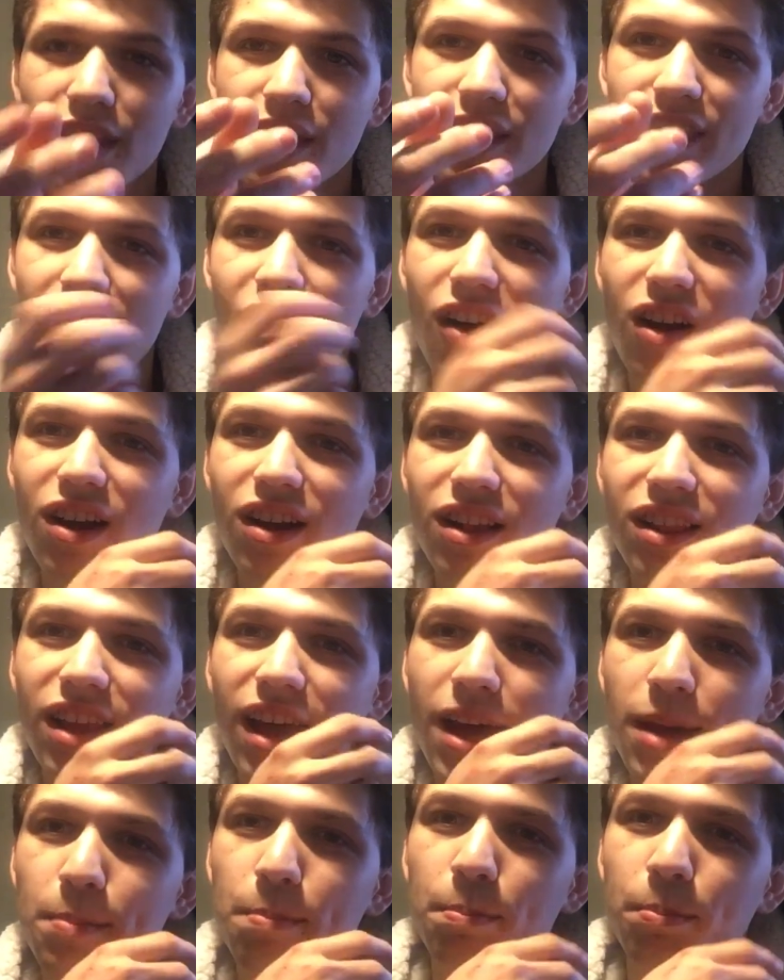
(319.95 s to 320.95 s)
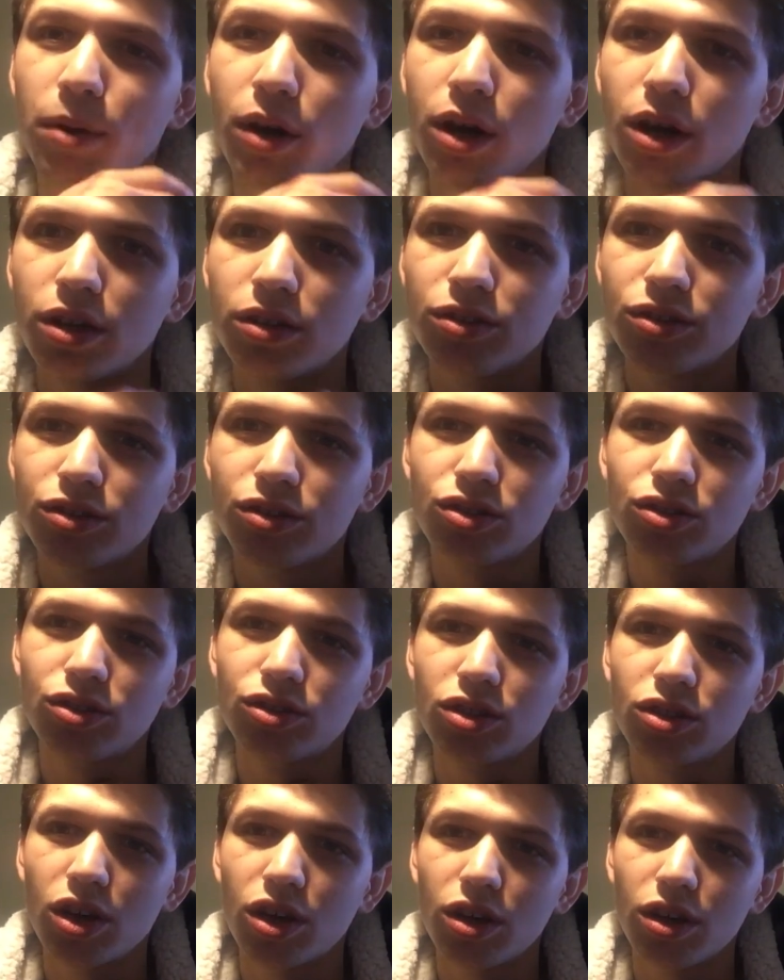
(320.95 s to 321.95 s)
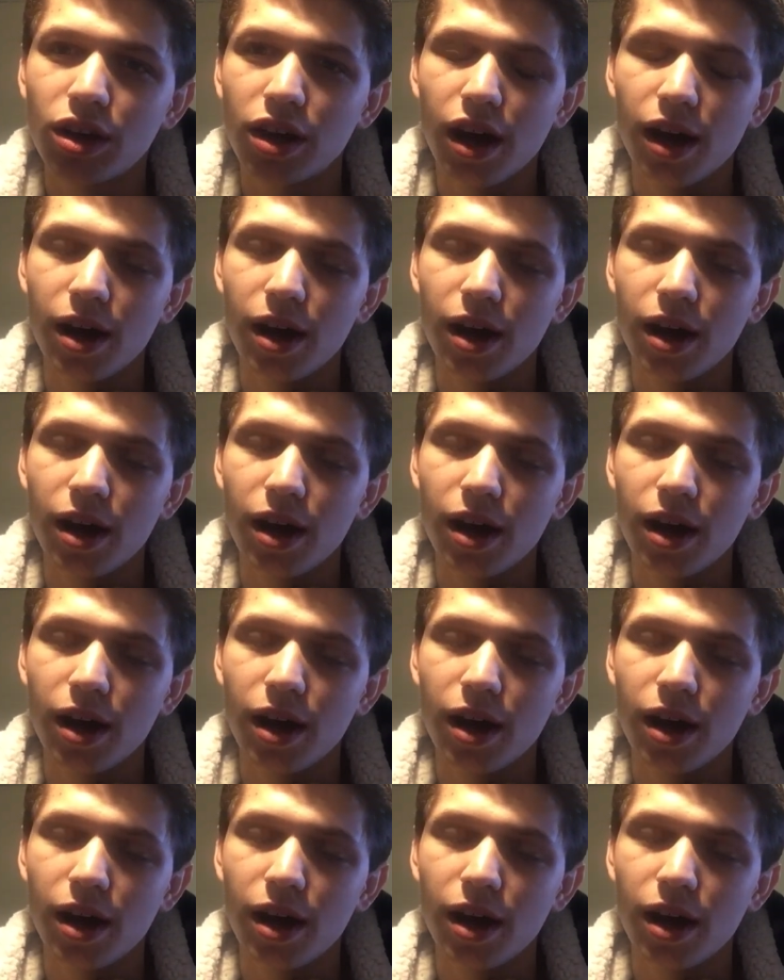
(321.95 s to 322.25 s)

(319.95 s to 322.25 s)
that our light burns so,